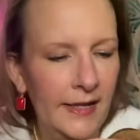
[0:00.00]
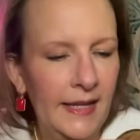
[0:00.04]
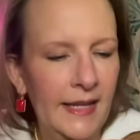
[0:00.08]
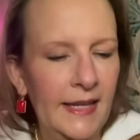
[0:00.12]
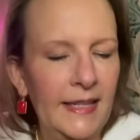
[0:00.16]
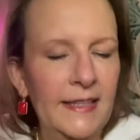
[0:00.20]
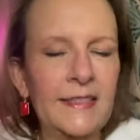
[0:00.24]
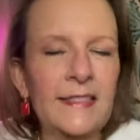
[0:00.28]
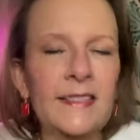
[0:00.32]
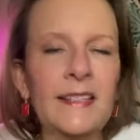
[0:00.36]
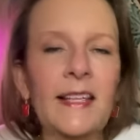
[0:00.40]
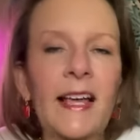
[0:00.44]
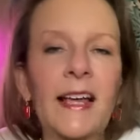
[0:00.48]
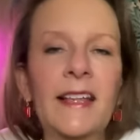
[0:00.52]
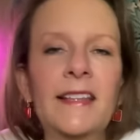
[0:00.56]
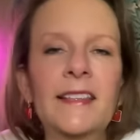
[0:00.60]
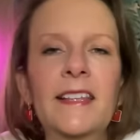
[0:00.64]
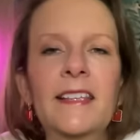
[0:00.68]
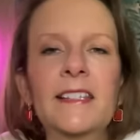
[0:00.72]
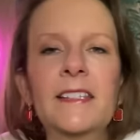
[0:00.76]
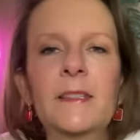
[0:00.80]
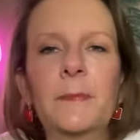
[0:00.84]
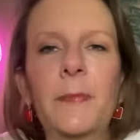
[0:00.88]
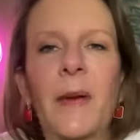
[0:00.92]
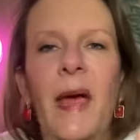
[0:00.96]
Inside
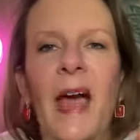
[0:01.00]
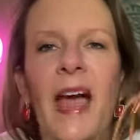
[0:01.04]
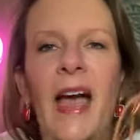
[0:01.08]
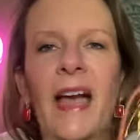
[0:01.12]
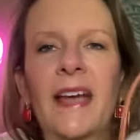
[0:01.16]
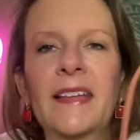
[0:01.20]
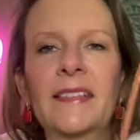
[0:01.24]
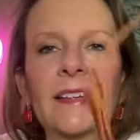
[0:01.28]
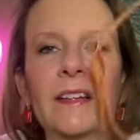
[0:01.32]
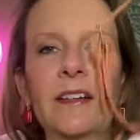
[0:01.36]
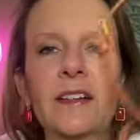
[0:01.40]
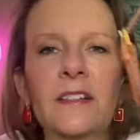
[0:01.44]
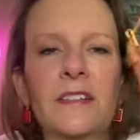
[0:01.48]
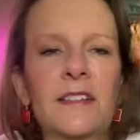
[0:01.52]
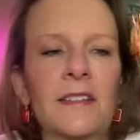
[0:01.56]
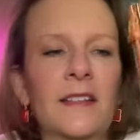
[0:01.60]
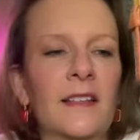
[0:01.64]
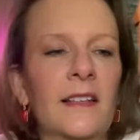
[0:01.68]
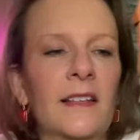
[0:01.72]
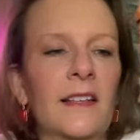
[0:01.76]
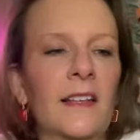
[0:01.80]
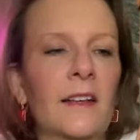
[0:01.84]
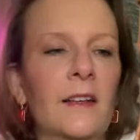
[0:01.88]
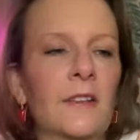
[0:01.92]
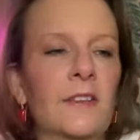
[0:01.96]
this bag, there's a
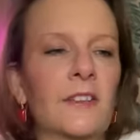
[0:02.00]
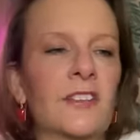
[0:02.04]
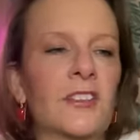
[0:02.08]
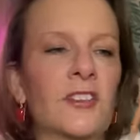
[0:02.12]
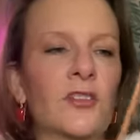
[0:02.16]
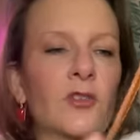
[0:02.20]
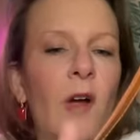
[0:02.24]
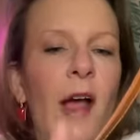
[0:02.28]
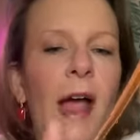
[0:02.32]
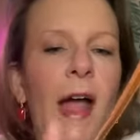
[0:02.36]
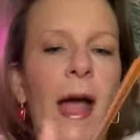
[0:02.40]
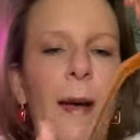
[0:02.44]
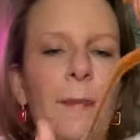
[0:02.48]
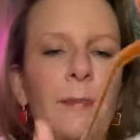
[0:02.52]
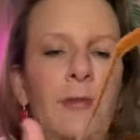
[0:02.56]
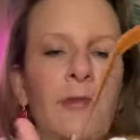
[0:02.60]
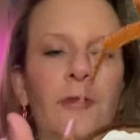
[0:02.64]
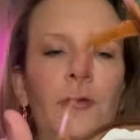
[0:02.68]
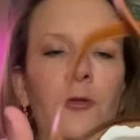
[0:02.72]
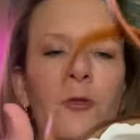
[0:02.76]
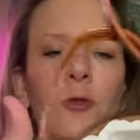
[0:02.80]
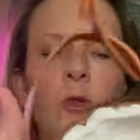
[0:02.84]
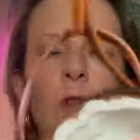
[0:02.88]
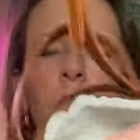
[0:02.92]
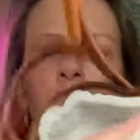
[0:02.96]
little strap
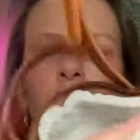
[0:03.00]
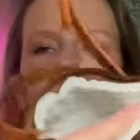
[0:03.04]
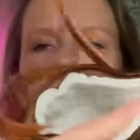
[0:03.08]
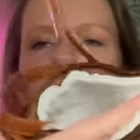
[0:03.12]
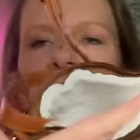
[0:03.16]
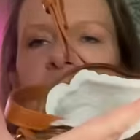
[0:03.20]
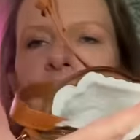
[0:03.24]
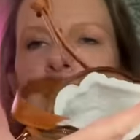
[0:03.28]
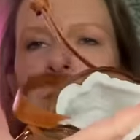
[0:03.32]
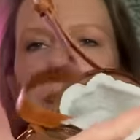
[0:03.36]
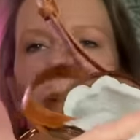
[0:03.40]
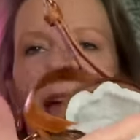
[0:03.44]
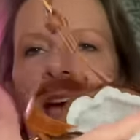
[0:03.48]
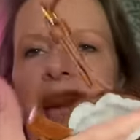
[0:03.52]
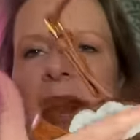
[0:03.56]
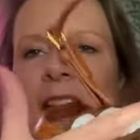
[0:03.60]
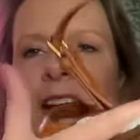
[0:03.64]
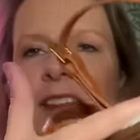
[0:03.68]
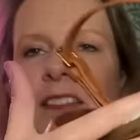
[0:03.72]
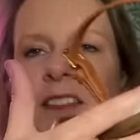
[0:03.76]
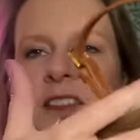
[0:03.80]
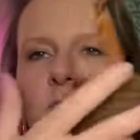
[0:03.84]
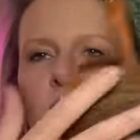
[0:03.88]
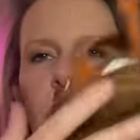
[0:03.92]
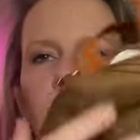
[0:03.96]
for this
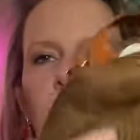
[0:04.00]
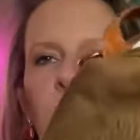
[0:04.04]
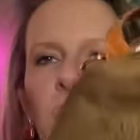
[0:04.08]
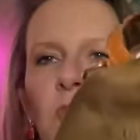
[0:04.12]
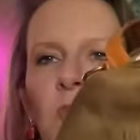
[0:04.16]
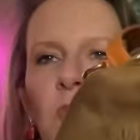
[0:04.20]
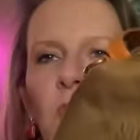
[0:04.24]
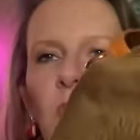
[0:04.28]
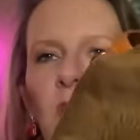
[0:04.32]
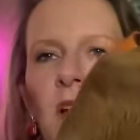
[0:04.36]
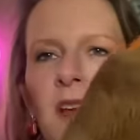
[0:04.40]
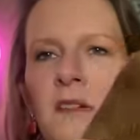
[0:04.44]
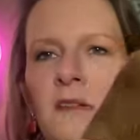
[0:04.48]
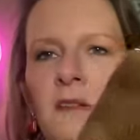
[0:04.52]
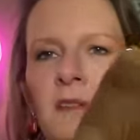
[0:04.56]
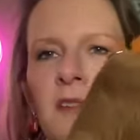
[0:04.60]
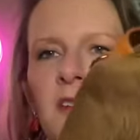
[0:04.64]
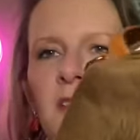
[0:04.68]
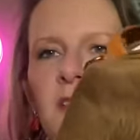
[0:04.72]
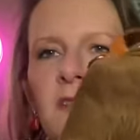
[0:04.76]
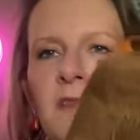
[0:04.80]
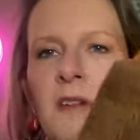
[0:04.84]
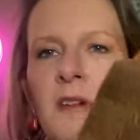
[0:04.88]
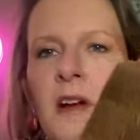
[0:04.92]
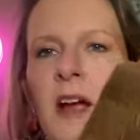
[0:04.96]
bag. So if you want to
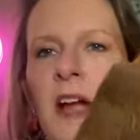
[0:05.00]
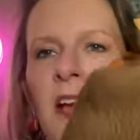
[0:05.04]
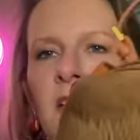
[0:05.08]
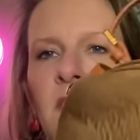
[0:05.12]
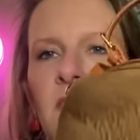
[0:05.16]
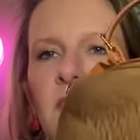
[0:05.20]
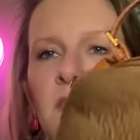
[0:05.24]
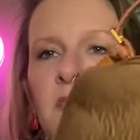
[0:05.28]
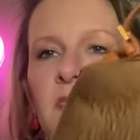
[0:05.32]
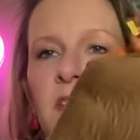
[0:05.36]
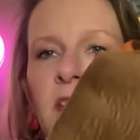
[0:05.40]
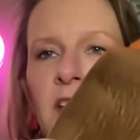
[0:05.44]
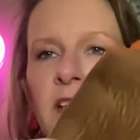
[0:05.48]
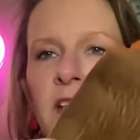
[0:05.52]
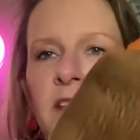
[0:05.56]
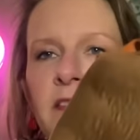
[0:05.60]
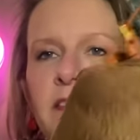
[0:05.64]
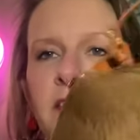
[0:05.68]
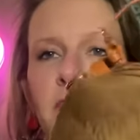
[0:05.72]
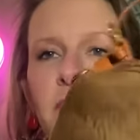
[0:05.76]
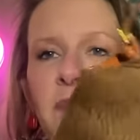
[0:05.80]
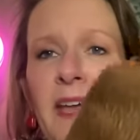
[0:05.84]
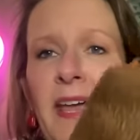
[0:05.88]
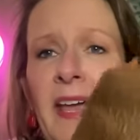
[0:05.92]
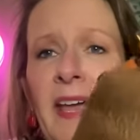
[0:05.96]
run around with this,
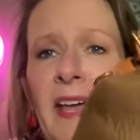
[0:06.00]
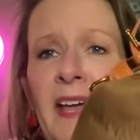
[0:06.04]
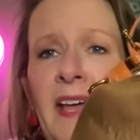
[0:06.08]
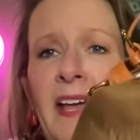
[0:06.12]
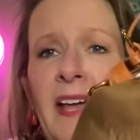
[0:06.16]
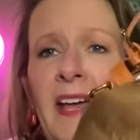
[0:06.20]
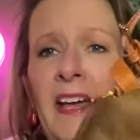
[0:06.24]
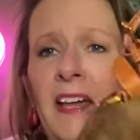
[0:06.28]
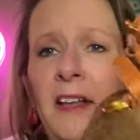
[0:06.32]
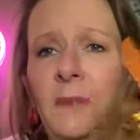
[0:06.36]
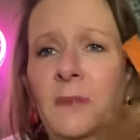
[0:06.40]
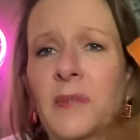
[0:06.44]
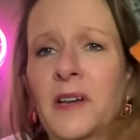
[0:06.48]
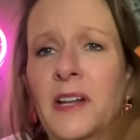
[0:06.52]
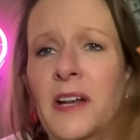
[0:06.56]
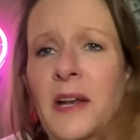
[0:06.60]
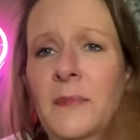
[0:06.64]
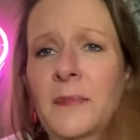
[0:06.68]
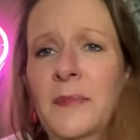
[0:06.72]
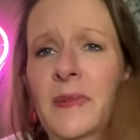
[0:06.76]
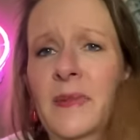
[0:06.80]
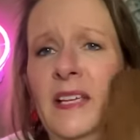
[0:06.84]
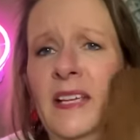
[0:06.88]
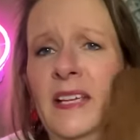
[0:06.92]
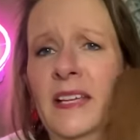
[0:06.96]
you can. But I
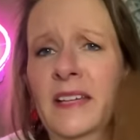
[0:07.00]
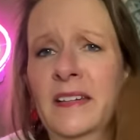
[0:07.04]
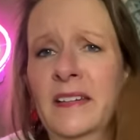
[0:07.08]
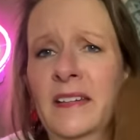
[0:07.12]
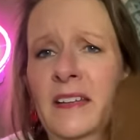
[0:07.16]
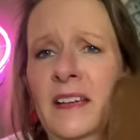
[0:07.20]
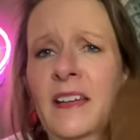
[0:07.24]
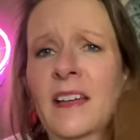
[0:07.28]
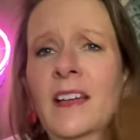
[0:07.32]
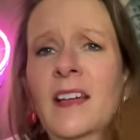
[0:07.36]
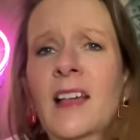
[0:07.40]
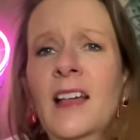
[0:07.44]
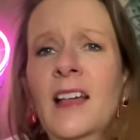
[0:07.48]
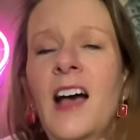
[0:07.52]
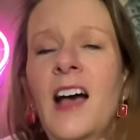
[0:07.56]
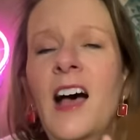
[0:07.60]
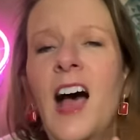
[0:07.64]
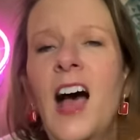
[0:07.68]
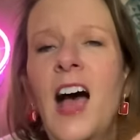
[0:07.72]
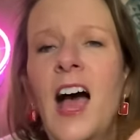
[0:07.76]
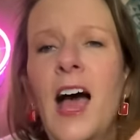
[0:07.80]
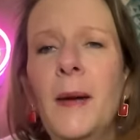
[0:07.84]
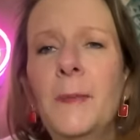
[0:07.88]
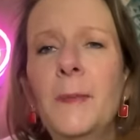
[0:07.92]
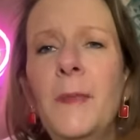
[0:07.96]
mean,
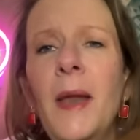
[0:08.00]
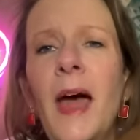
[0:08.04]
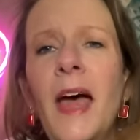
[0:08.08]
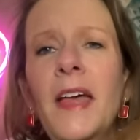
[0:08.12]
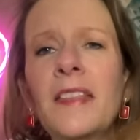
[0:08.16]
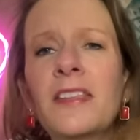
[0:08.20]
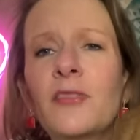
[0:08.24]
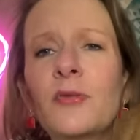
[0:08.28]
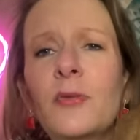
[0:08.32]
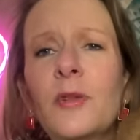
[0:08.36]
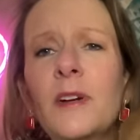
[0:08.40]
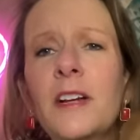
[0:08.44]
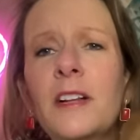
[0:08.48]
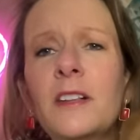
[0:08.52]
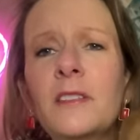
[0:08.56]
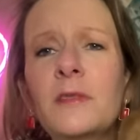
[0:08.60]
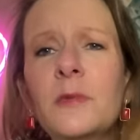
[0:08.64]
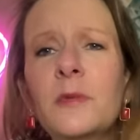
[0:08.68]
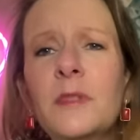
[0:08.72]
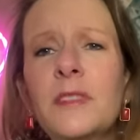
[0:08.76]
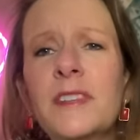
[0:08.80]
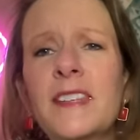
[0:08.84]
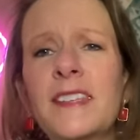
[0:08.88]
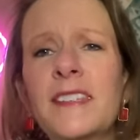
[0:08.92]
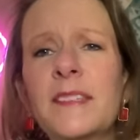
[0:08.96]
I'm not thrilled
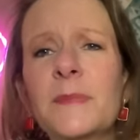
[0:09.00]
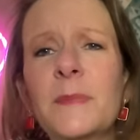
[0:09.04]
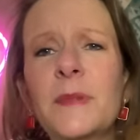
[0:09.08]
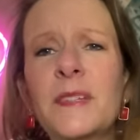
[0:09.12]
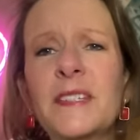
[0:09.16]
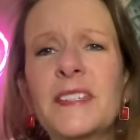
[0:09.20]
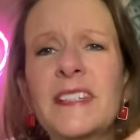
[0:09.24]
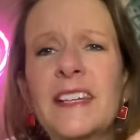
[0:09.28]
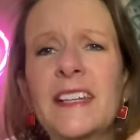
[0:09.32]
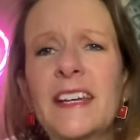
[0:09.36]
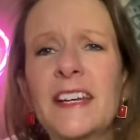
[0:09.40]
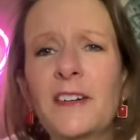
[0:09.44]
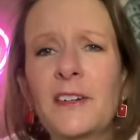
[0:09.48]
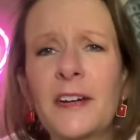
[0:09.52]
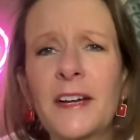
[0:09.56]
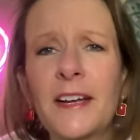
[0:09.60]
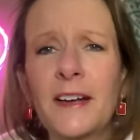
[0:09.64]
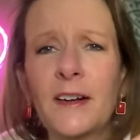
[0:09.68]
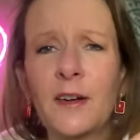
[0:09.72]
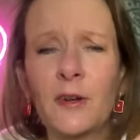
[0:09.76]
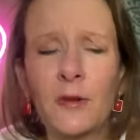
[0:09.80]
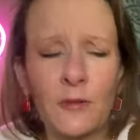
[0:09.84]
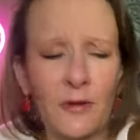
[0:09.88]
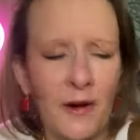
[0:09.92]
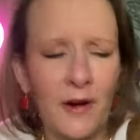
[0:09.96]
with this
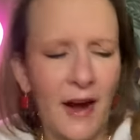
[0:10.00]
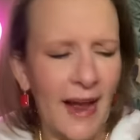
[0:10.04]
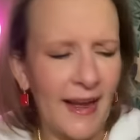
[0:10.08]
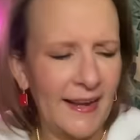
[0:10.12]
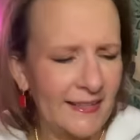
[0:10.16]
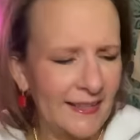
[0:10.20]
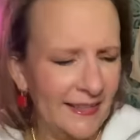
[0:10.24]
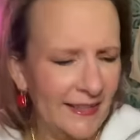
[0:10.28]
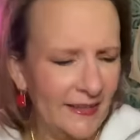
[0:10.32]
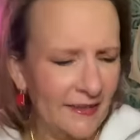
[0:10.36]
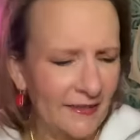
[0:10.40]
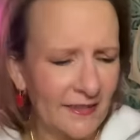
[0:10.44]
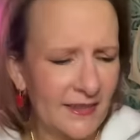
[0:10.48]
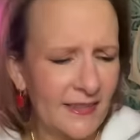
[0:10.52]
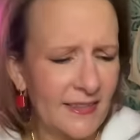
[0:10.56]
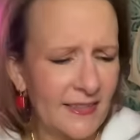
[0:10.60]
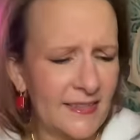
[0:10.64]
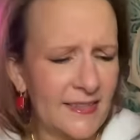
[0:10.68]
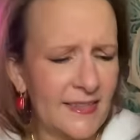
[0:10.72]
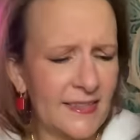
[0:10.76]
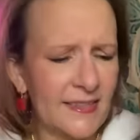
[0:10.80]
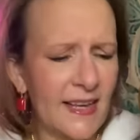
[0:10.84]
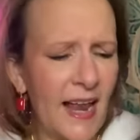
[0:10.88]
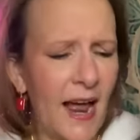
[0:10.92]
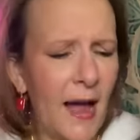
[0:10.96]
material right here. This
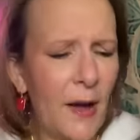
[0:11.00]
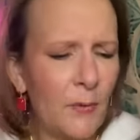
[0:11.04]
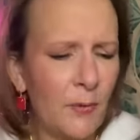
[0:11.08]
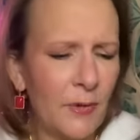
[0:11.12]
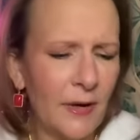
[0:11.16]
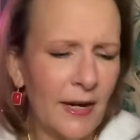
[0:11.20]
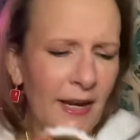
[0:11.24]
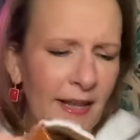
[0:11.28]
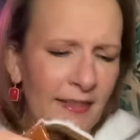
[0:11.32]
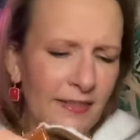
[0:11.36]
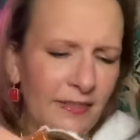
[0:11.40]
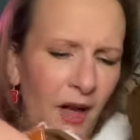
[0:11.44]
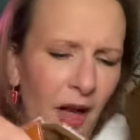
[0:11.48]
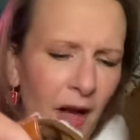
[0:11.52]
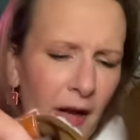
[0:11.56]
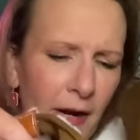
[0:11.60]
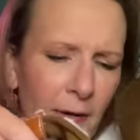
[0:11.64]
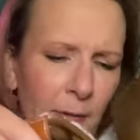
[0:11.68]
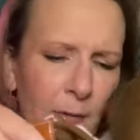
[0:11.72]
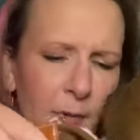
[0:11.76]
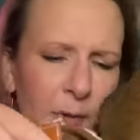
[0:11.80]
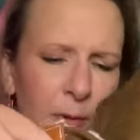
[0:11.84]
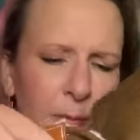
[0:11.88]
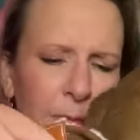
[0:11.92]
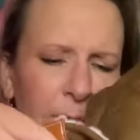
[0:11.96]
is not what I thought
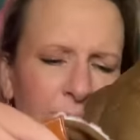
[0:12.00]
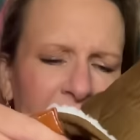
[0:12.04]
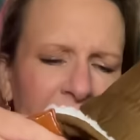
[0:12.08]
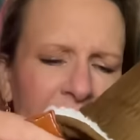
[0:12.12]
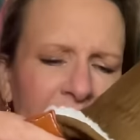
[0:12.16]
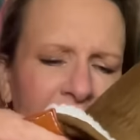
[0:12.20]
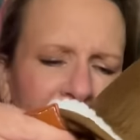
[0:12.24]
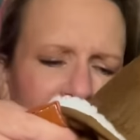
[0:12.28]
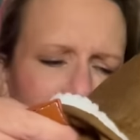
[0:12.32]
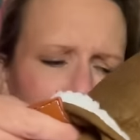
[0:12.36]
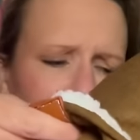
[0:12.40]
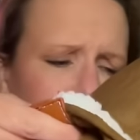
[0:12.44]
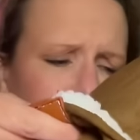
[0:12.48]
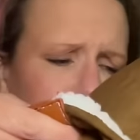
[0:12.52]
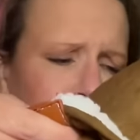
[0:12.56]
it would be.